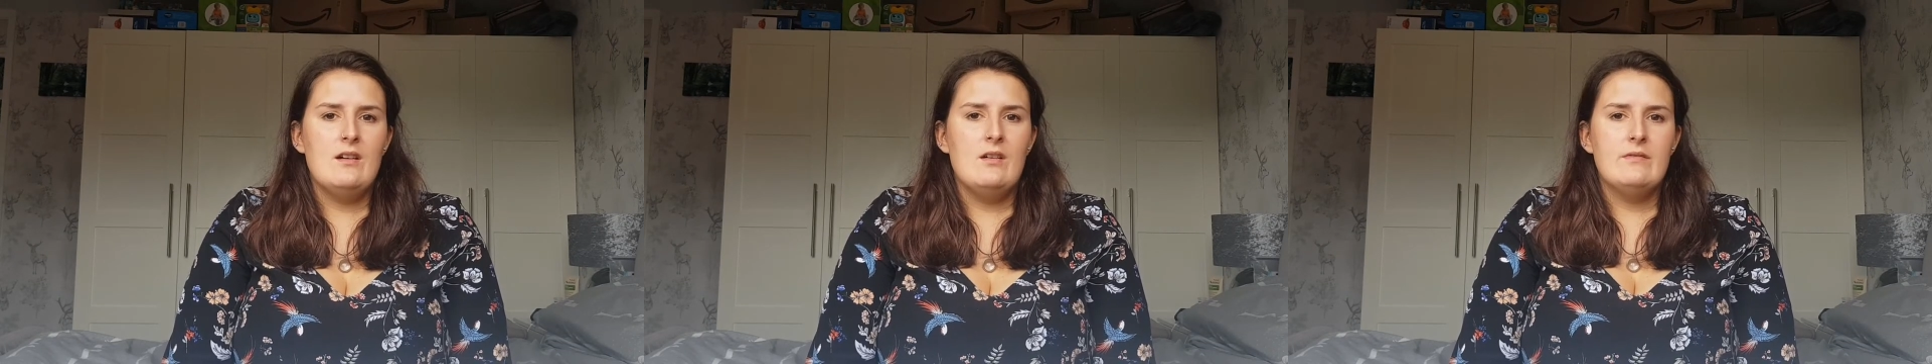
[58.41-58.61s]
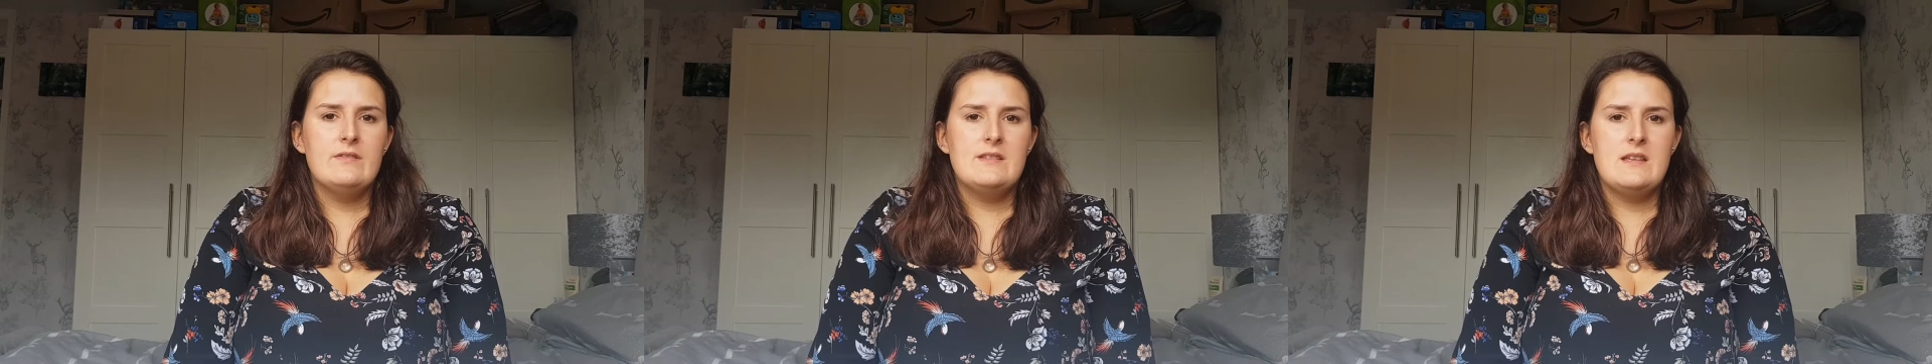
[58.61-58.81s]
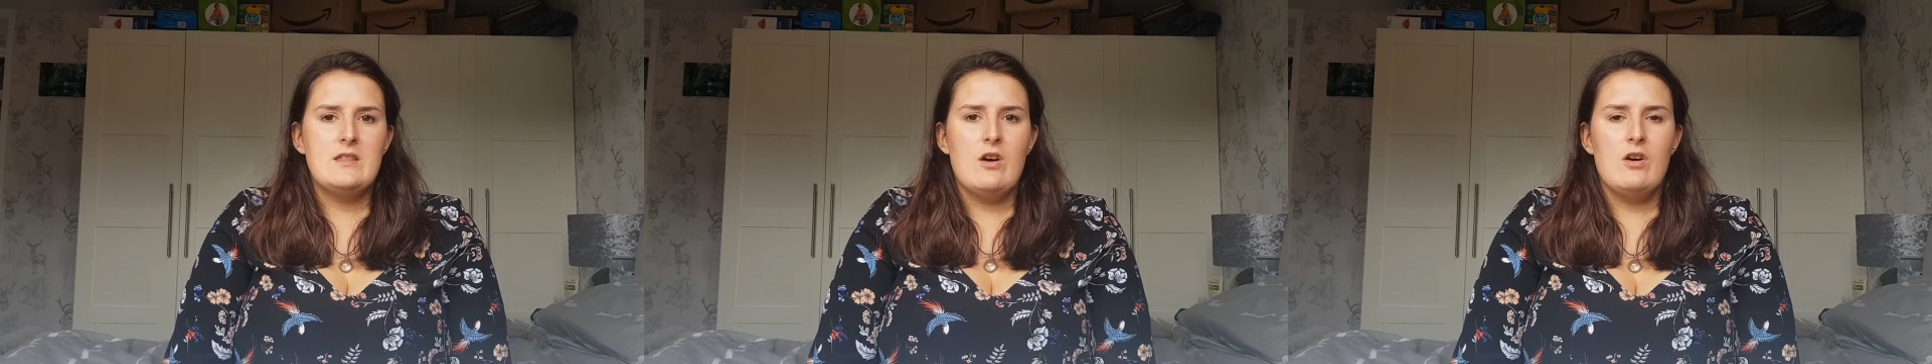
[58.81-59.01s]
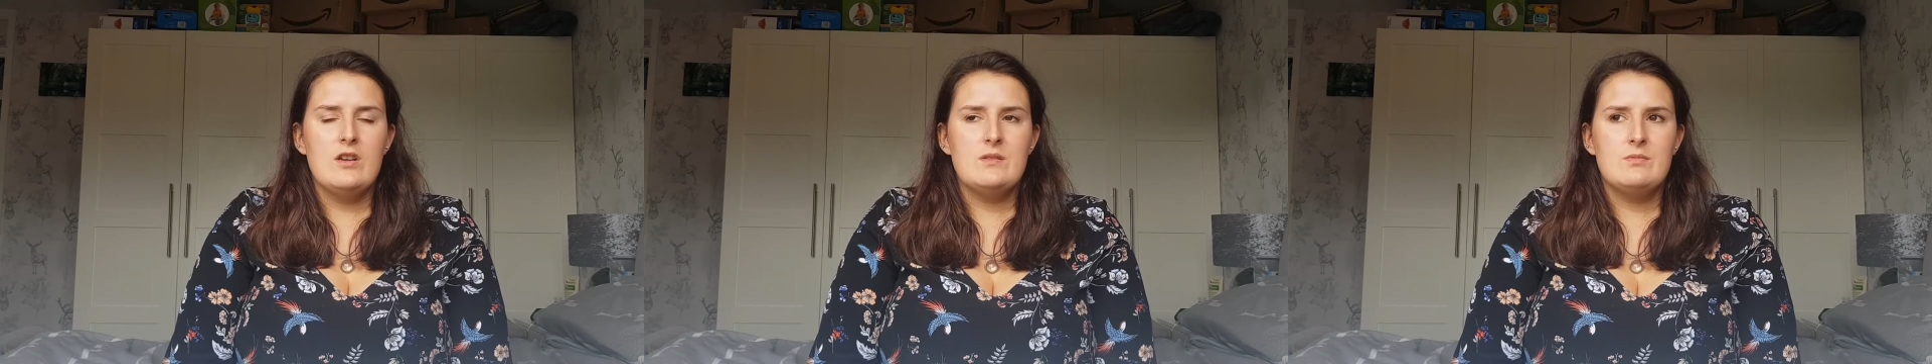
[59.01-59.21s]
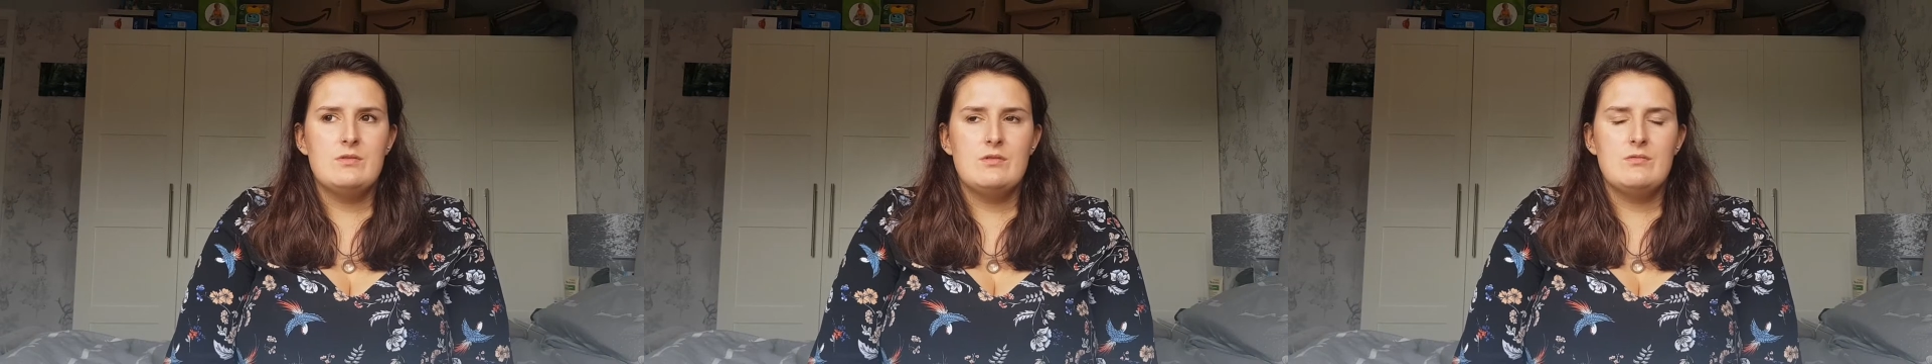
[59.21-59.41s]
Obviously the
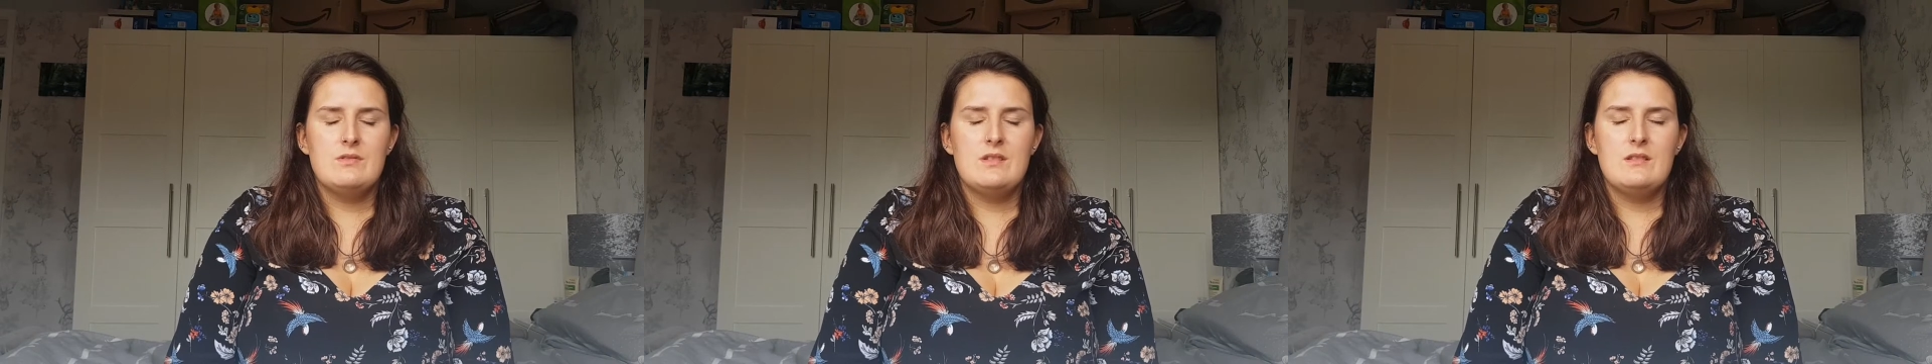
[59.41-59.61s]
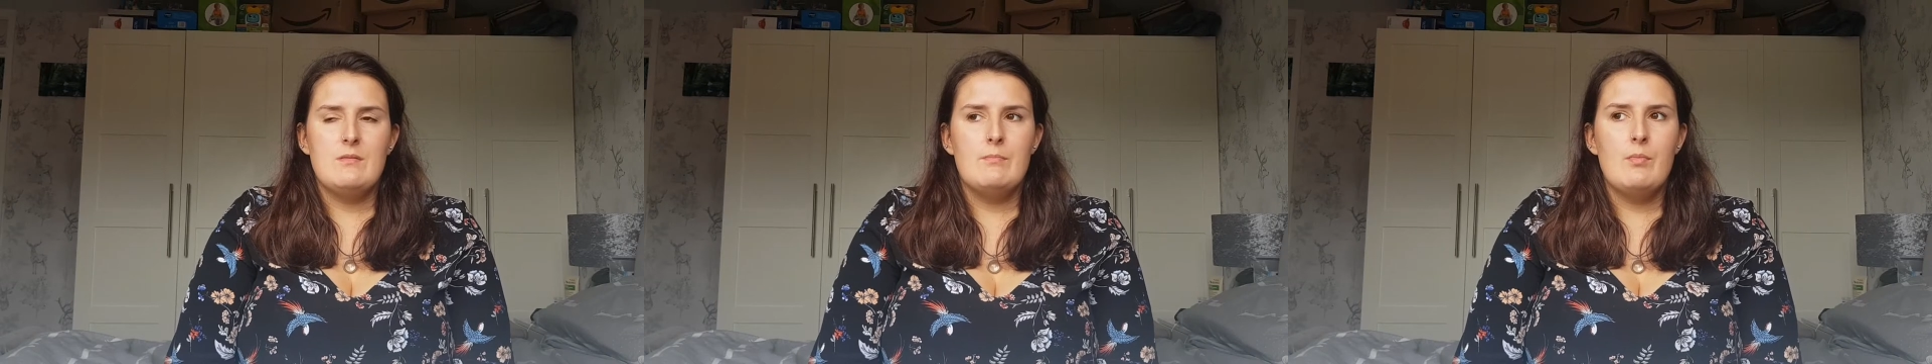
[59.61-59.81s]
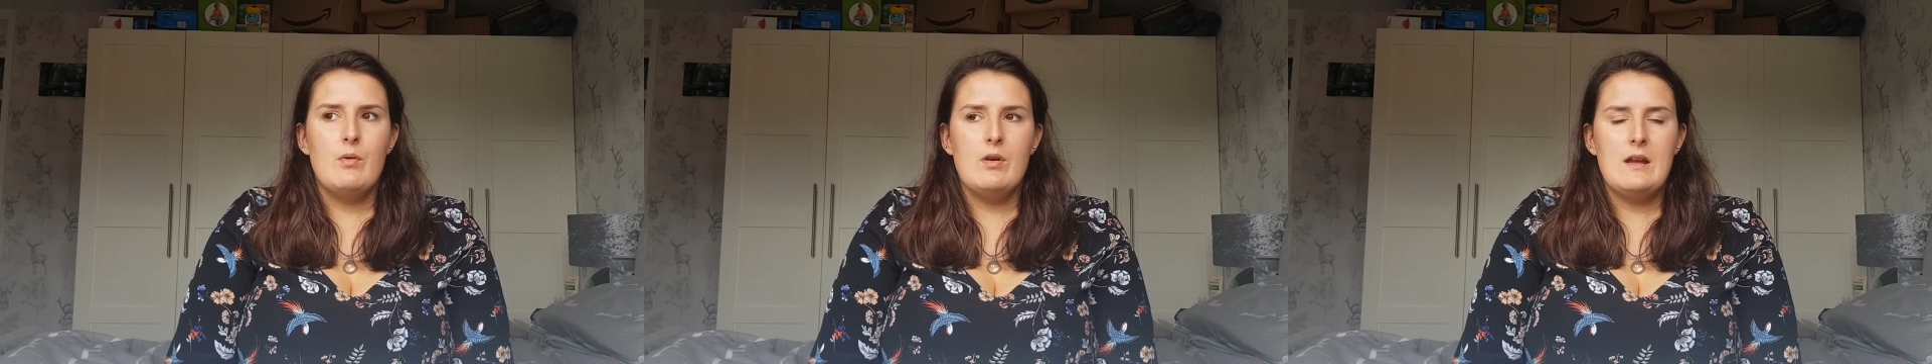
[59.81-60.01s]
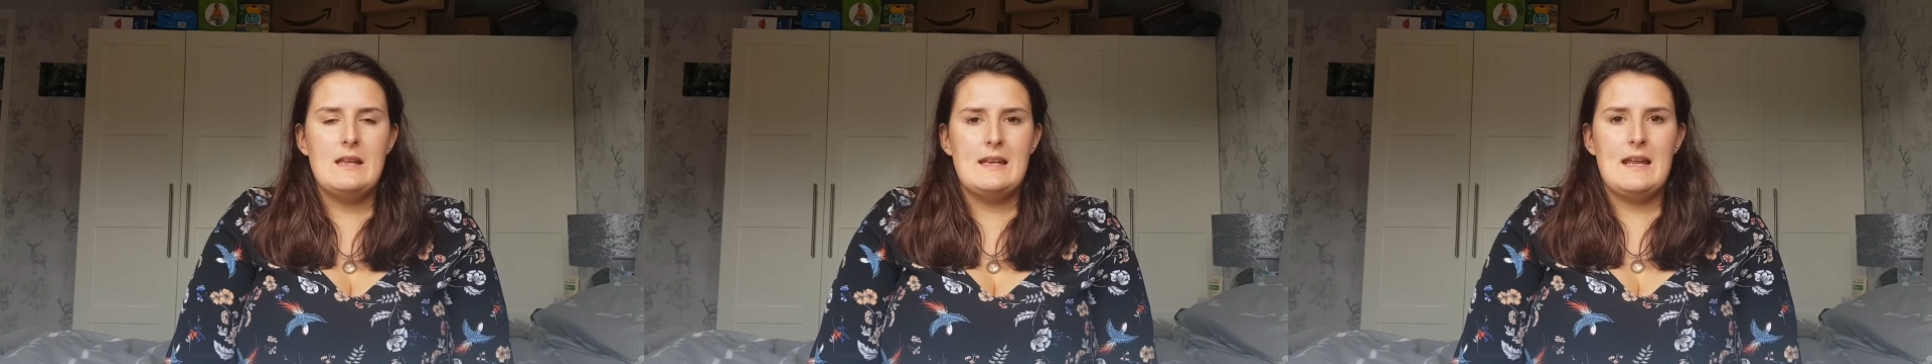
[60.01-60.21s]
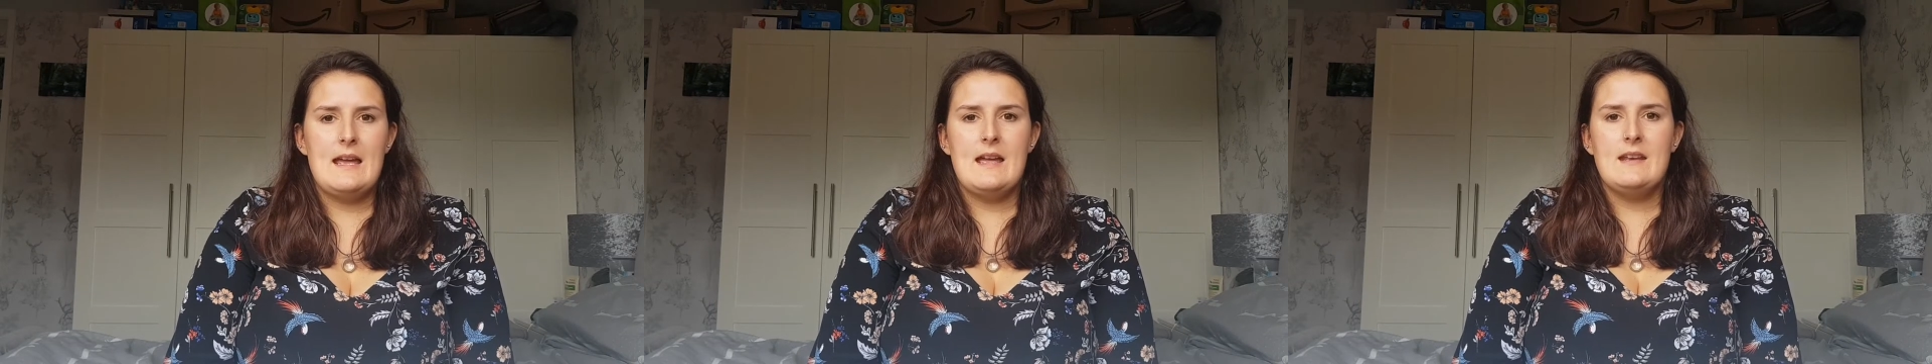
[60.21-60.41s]
hospital was
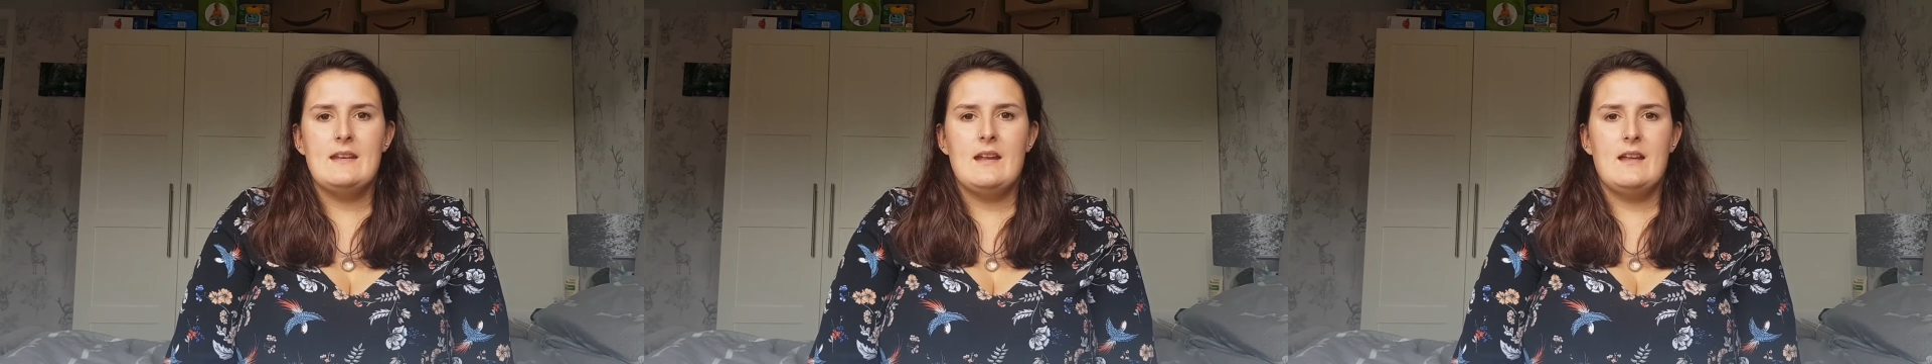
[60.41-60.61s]
boiling,